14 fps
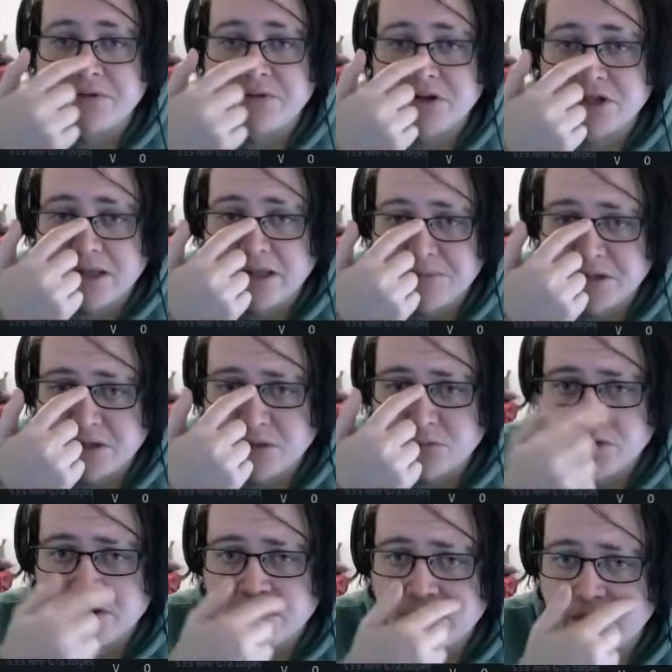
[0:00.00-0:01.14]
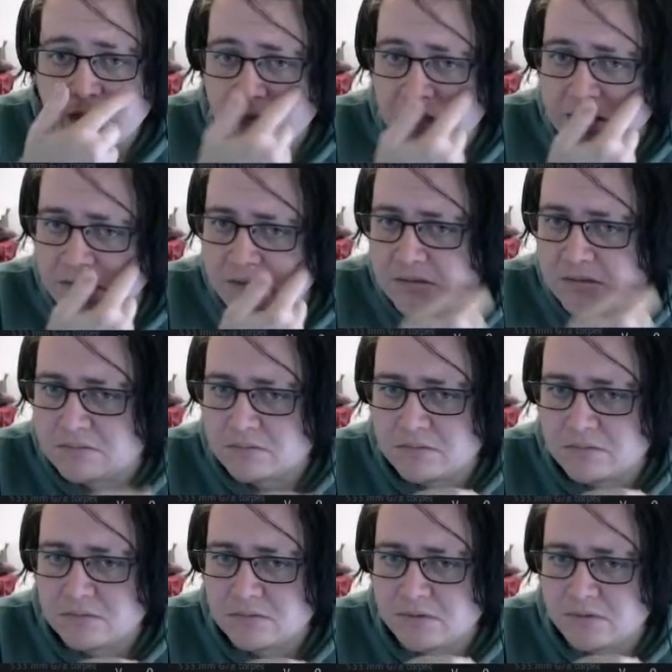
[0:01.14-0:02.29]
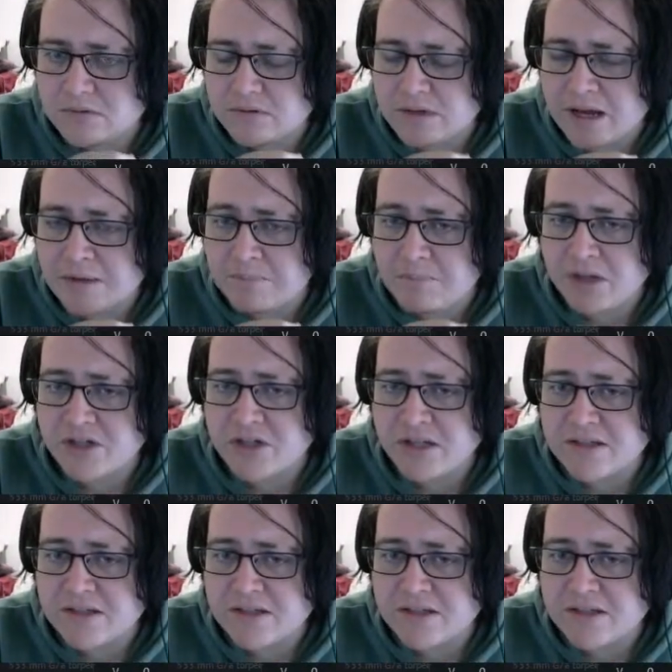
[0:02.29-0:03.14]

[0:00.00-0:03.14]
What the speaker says: original Emden was had much less